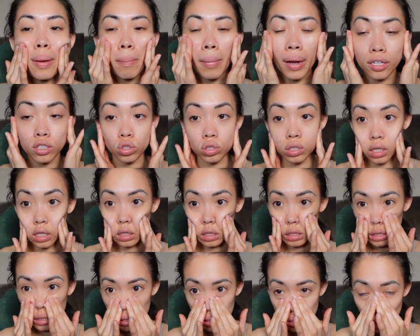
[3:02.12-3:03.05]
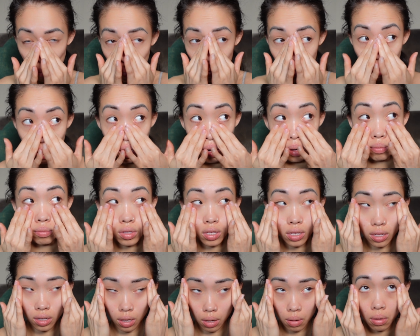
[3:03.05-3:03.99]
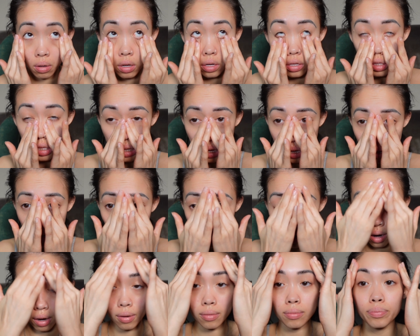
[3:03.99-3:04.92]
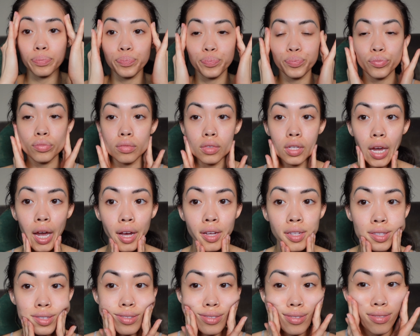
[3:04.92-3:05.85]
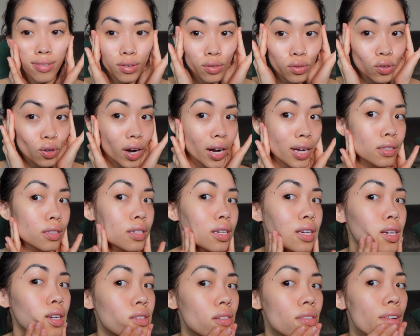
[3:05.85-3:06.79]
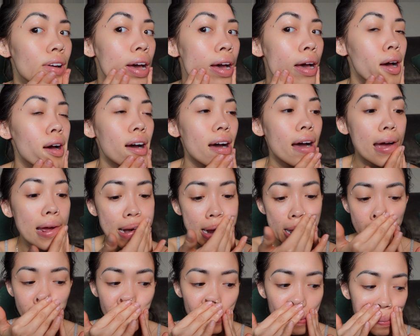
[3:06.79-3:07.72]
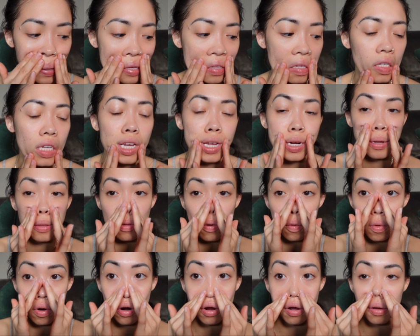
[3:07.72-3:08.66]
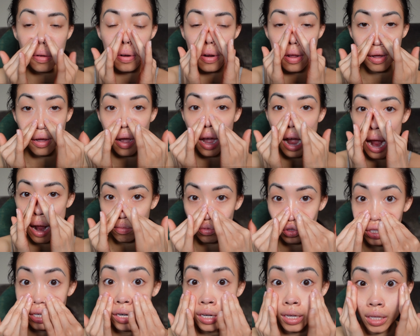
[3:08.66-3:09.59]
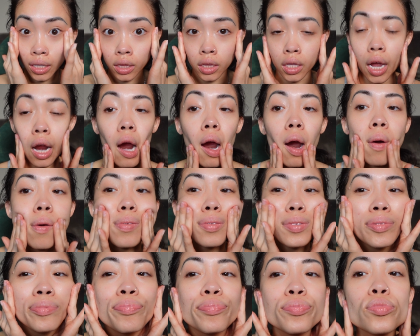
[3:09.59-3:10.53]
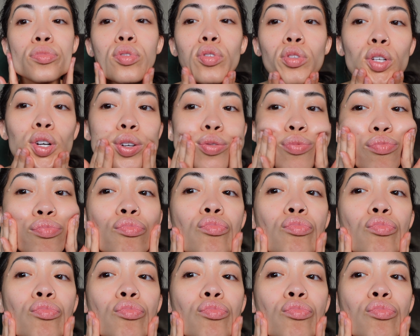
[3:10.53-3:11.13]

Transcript: and my tricks when it comes to skincare. Yes, granted, I don't have the best skin in the world. I'm trying to get there, so.